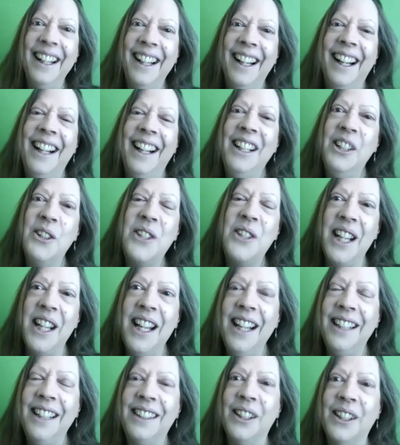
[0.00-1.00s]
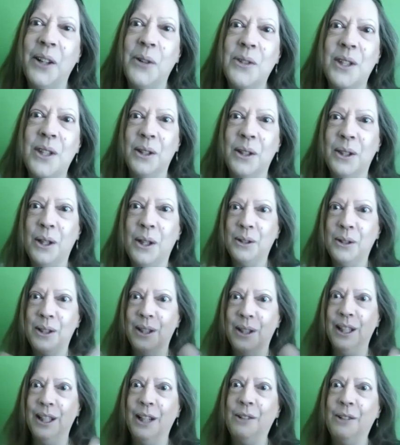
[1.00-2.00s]
I used to eat those, the
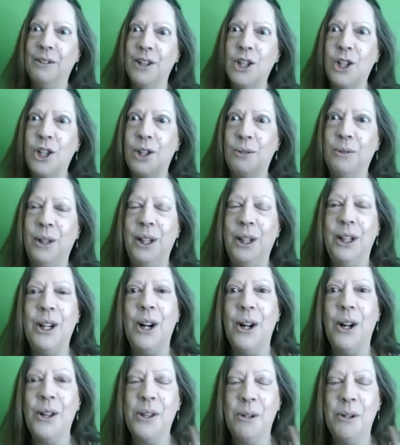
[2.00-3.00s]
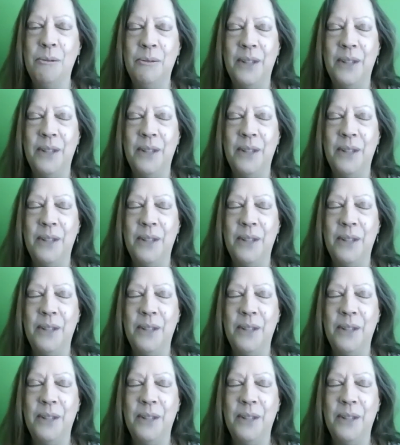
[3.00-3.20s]
licorice, what do you call them?